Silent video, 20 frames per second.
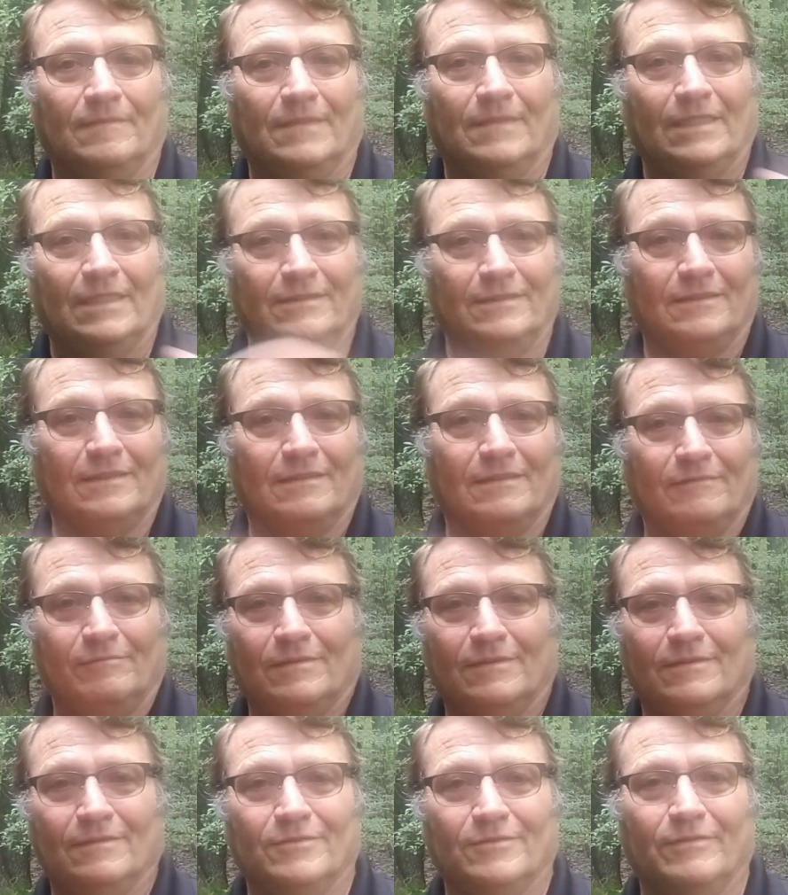Get yourself
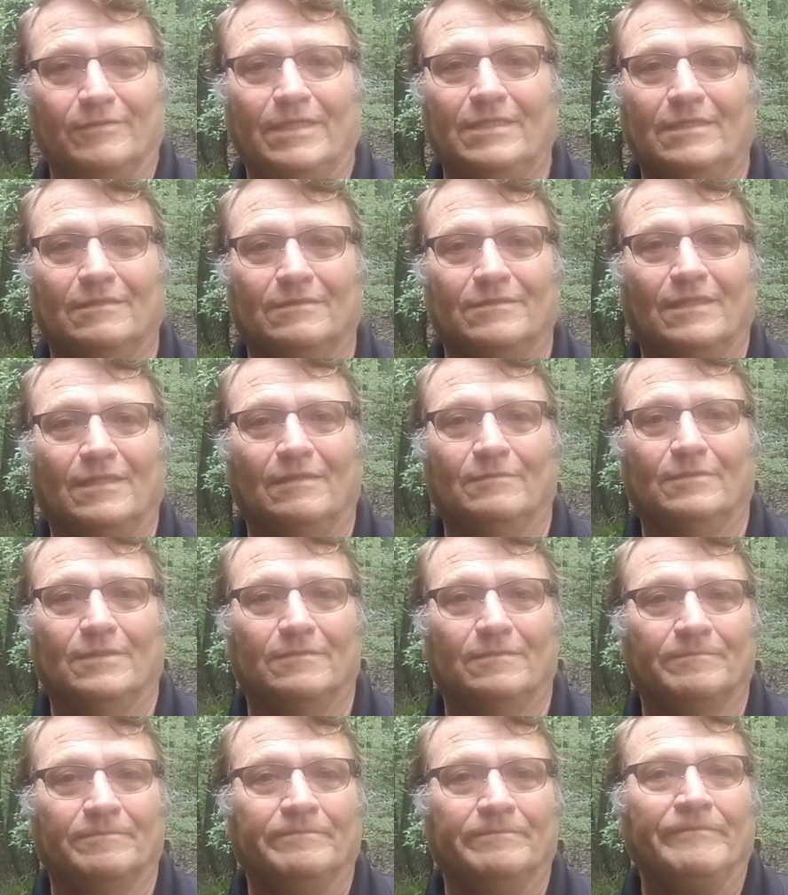one of those radios, I
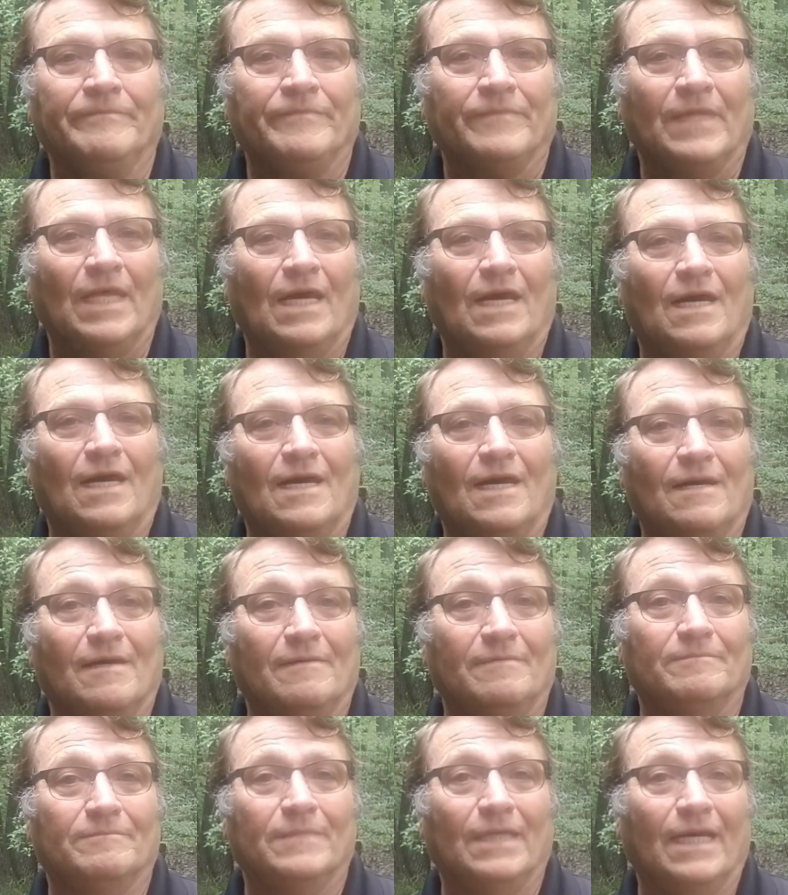would.
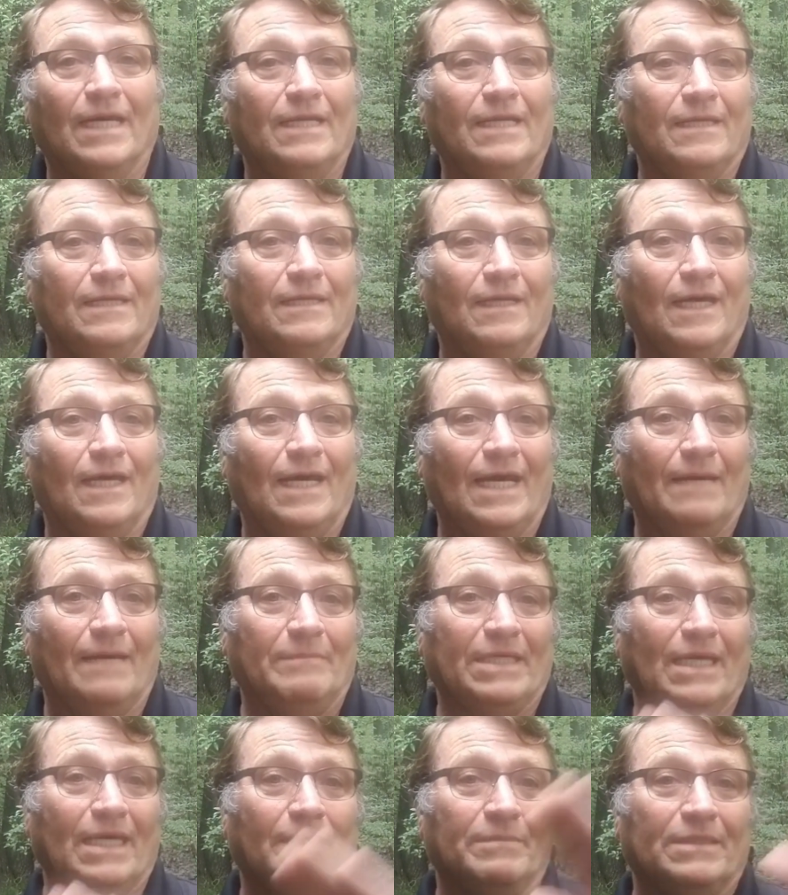And
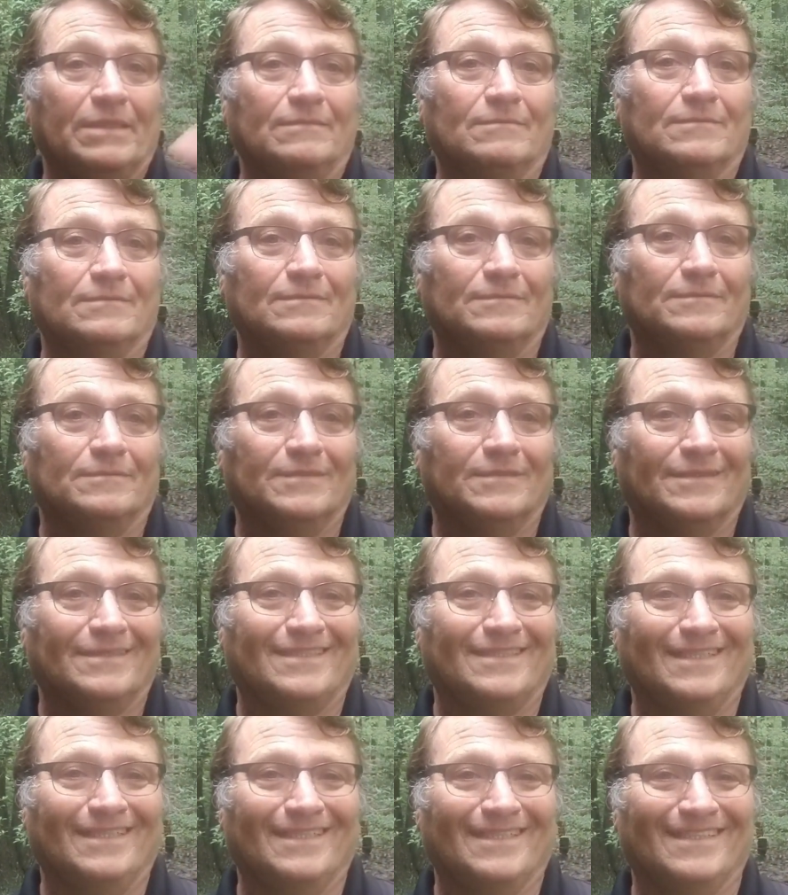happy camping. We'll
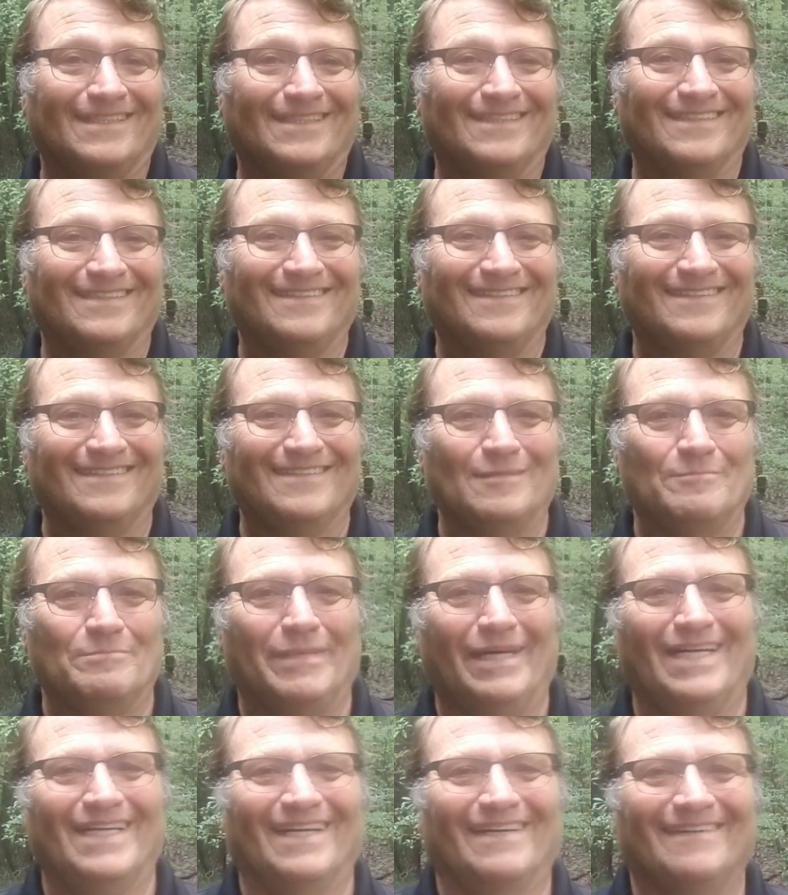see you.
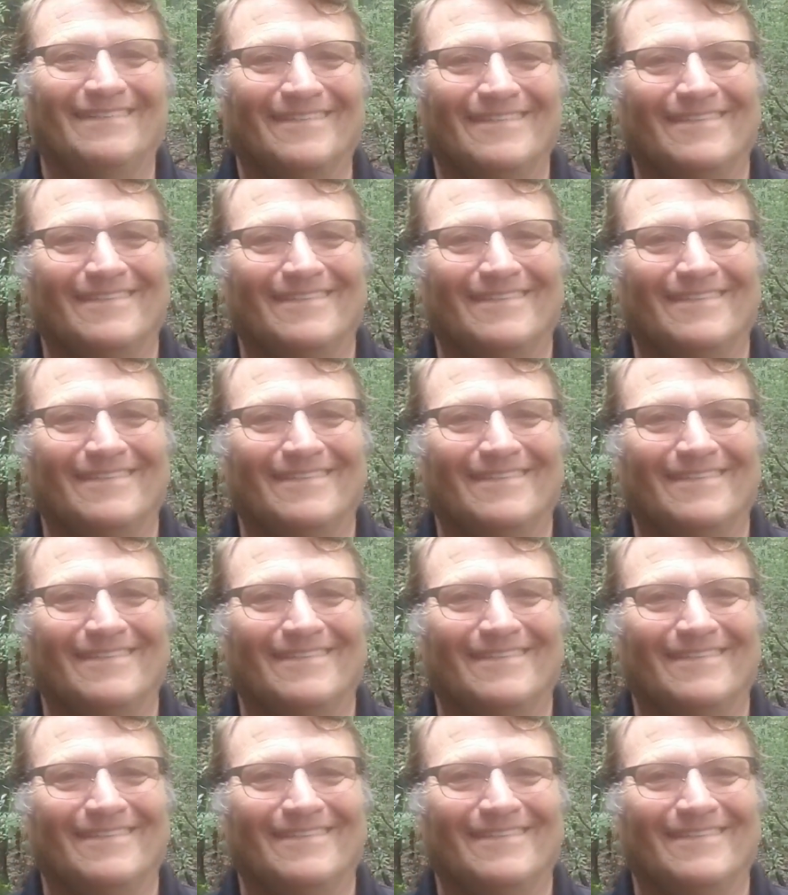Bye now.